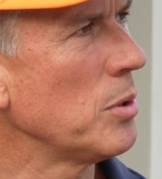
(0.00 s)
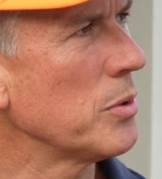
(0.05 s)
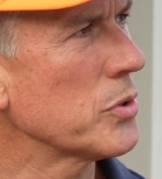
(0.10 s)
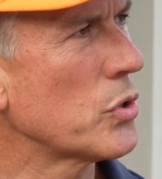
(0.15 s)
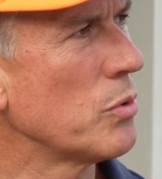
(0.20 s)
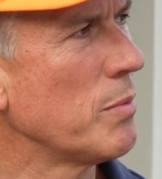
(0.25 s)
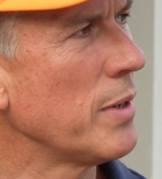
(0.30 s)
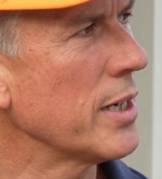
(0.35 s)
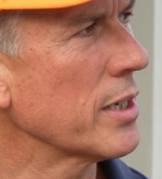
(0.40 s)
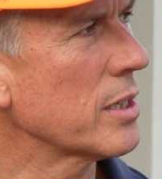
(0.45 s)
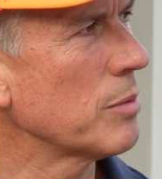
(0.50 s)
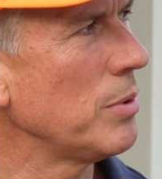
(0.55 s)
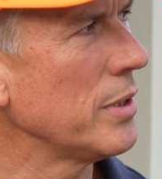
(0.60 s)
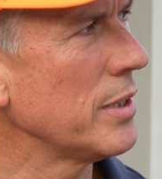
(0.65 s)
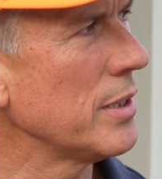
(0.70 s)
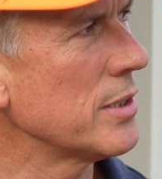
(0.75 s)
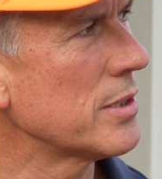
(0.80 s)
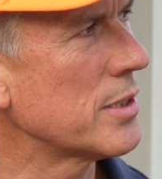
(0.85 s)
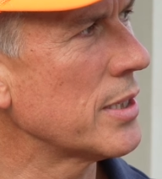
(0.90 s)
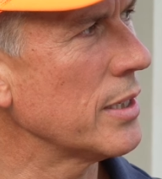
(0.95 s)
what's remarkable
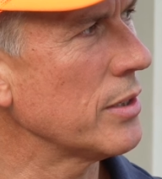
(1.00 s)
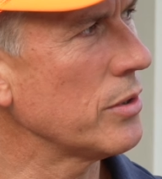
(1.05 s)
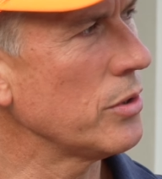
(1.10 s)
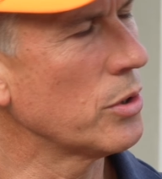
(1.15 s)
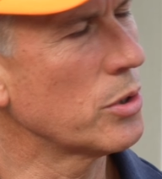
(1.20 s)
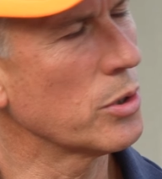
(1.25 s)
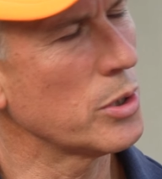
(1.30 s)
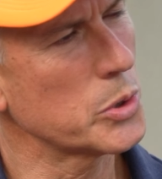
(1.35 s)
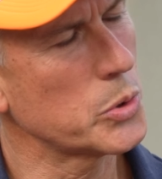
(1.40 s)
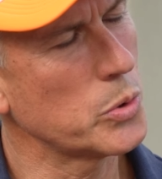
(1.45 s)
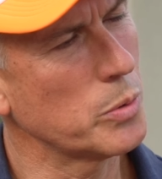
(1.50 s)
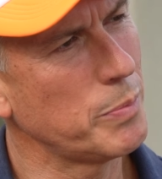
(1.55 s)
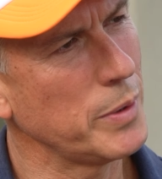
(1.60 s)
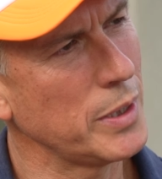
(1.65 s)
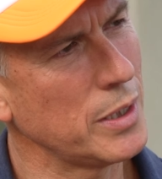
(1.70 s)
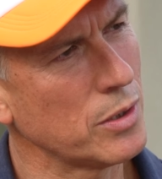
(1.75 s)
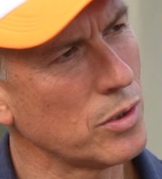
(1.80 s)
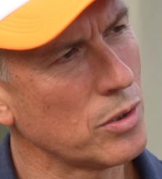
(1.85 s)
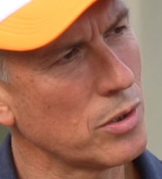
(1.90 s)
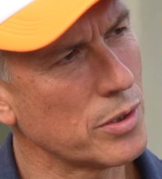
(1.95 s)
is that you got to a
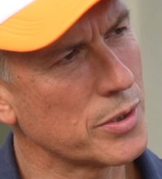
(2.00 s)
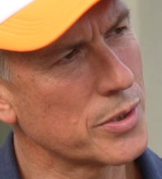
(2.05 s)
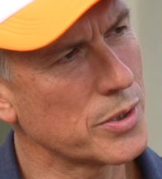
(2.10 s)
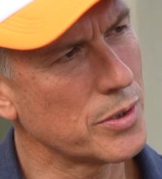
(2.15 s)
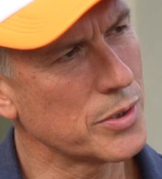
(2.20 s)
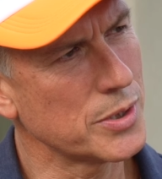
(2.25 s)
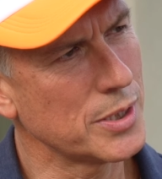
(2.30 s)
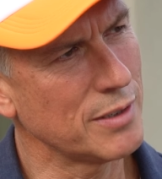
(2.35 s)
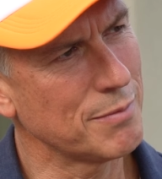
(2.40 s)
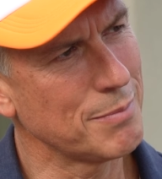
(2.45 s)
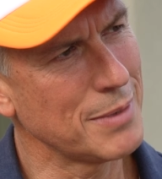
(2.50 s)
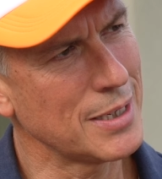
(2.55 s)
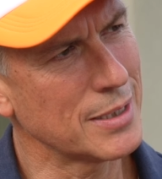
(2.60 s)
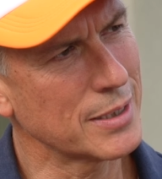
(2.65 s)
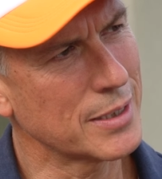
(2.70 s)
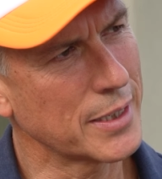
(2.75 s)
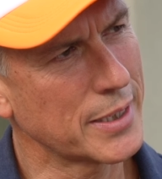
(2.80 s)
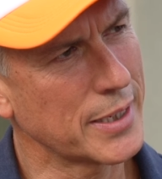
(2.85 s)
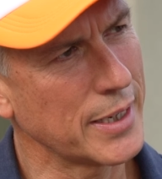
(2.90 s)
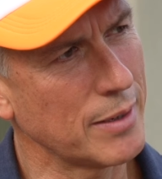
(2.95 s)
billion dollars Aussie of
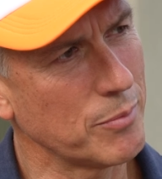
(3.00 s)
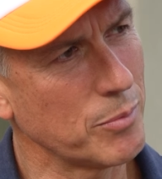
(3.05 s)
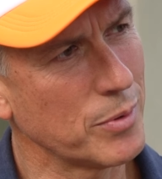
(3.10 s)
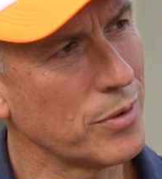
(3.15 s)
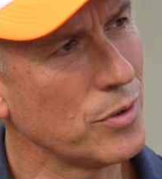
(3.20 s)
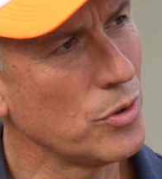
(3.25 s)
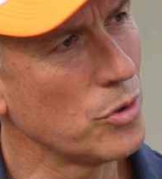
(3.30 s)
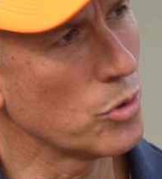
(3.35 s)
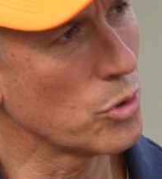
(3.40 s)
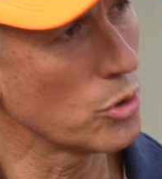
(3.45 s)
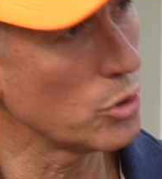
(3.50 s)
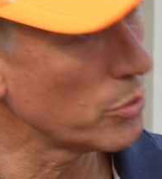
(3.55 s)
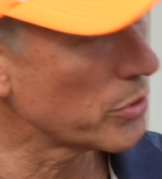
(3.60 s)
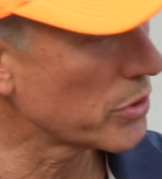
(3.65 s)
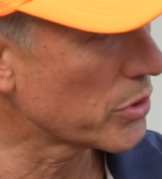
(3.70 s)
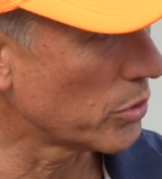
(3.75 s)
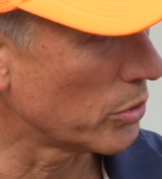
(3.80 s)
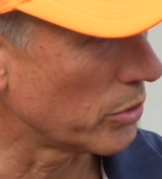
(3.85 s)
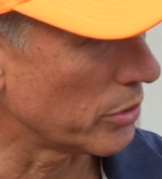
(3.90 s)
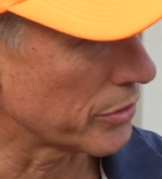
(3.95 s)
market cap with no
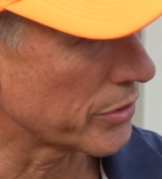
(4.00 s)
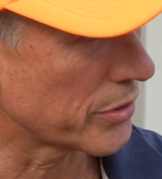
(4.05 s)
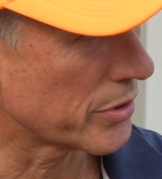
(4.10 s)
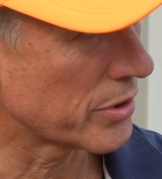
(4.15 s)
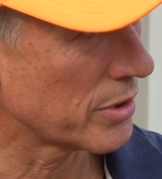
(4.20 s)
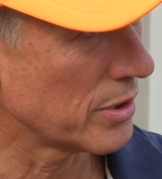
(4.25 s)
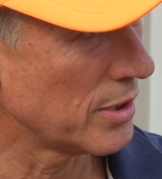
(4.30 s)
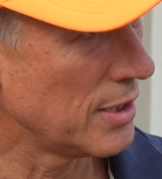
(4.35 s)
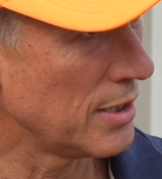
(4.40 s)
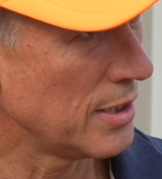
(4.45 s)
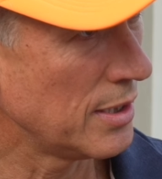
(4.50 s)
resource.